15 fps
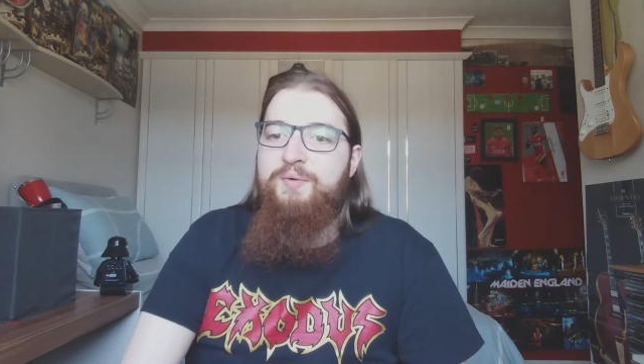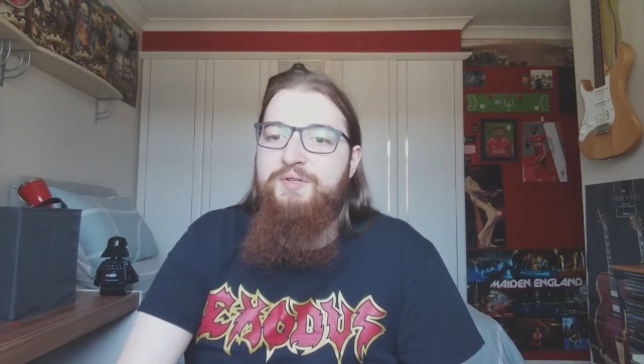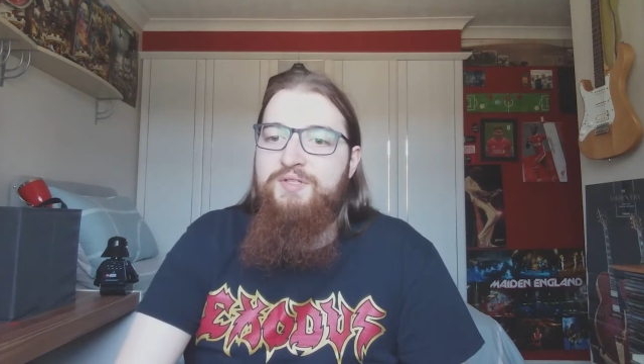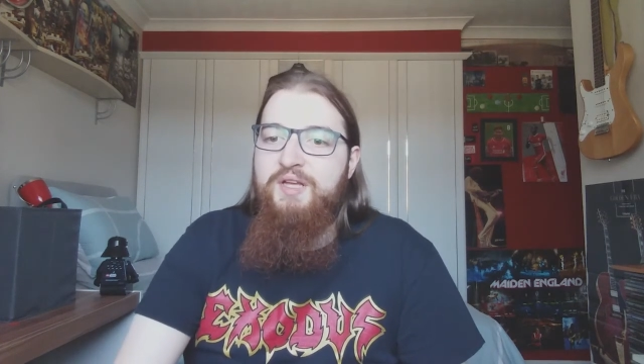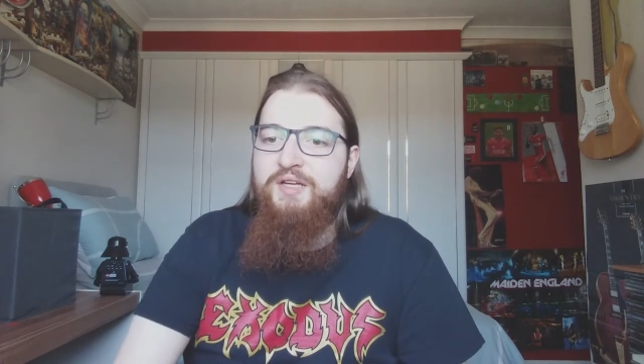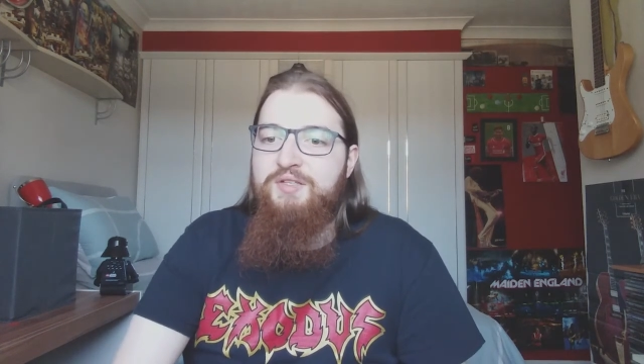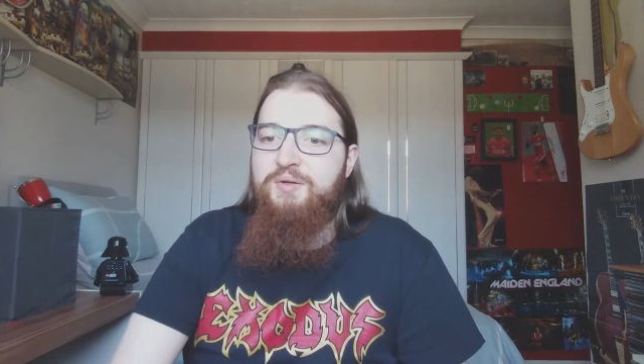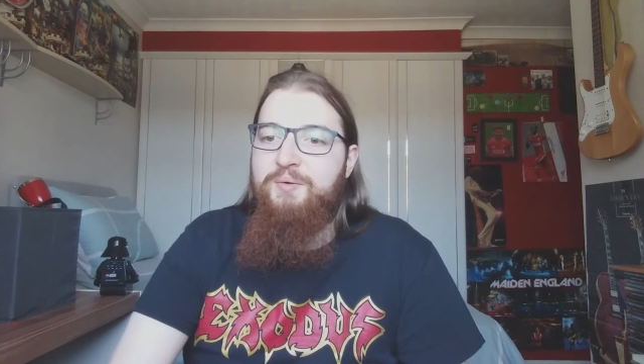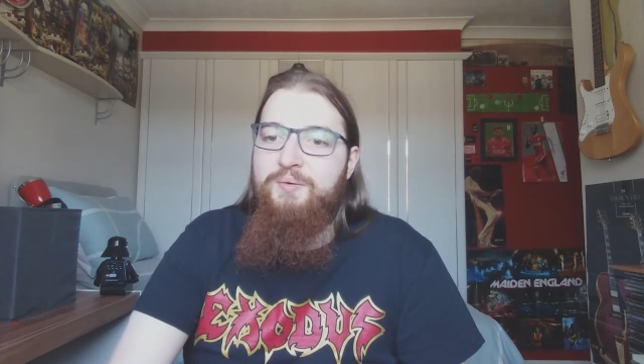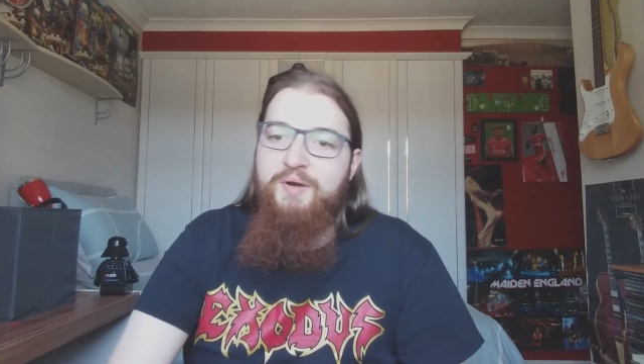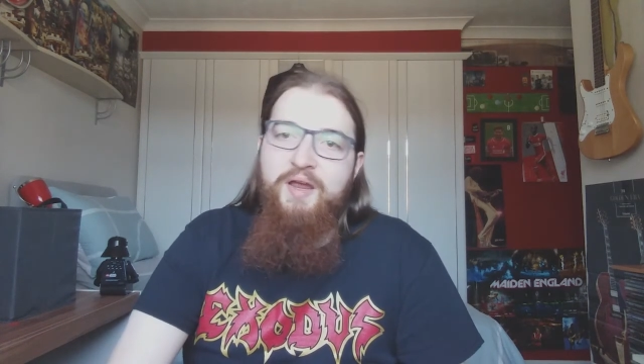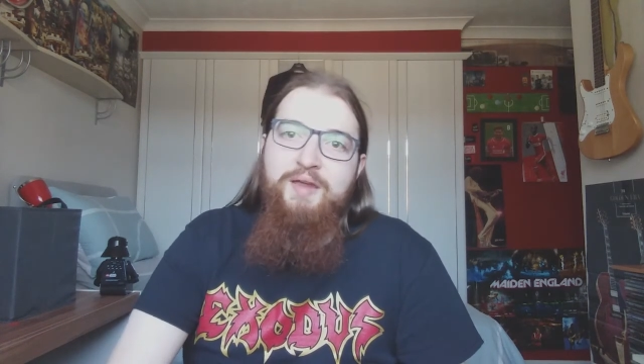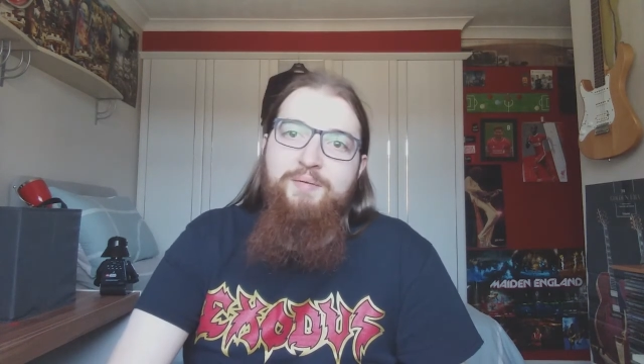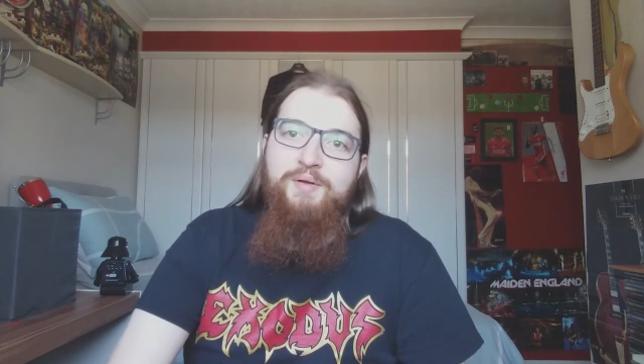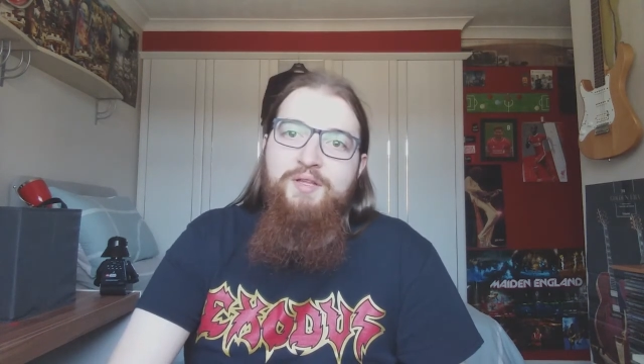his next door
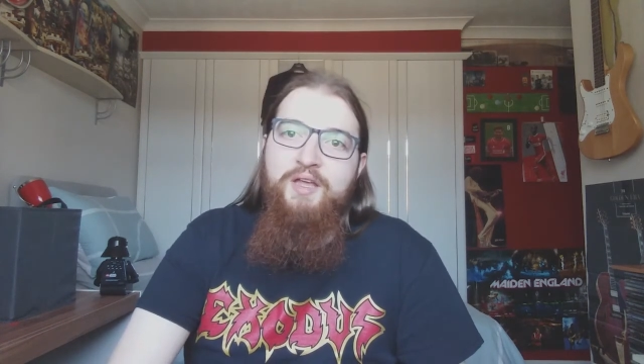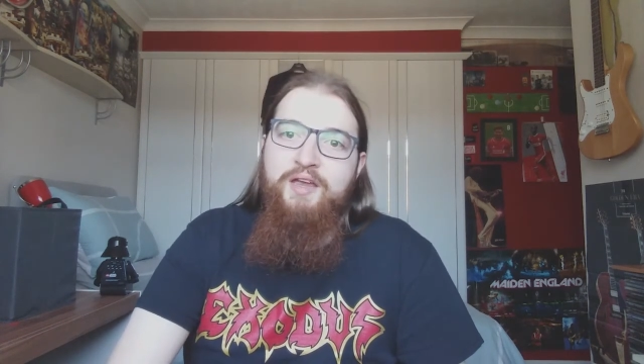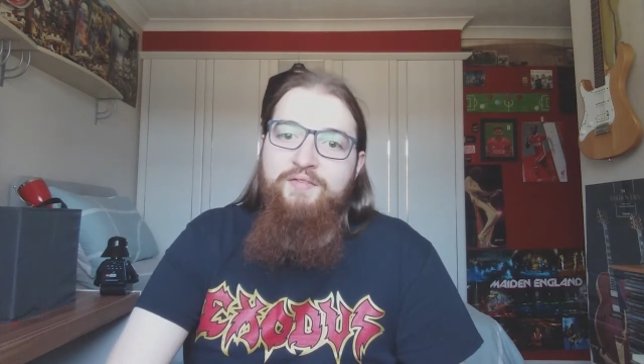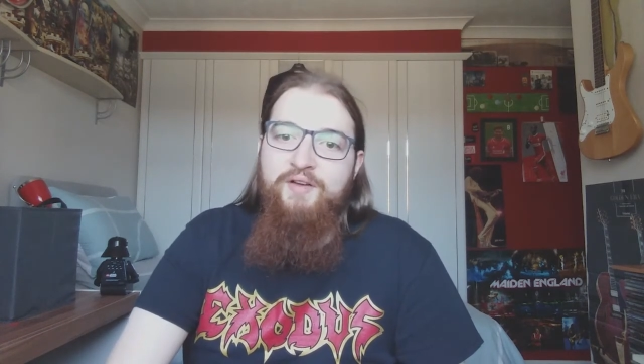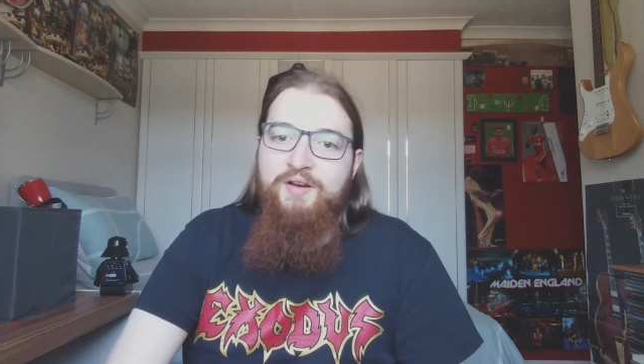neighbour Dave